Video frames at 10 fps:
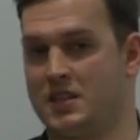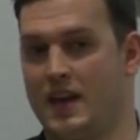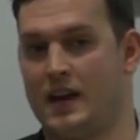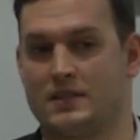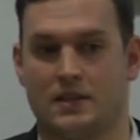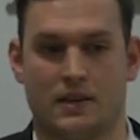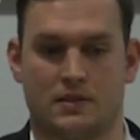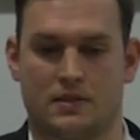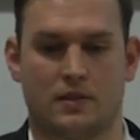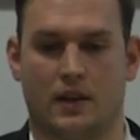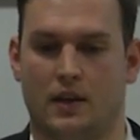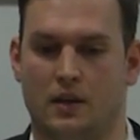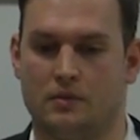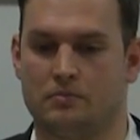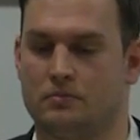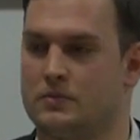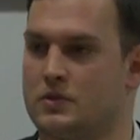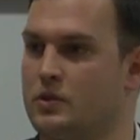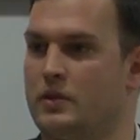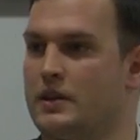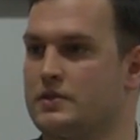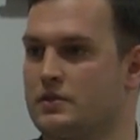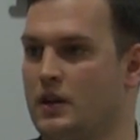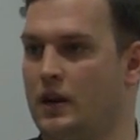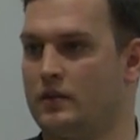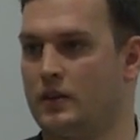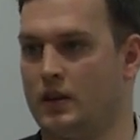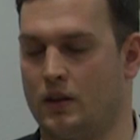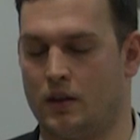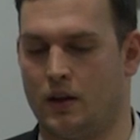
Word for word: the assets and screw this kind of thing.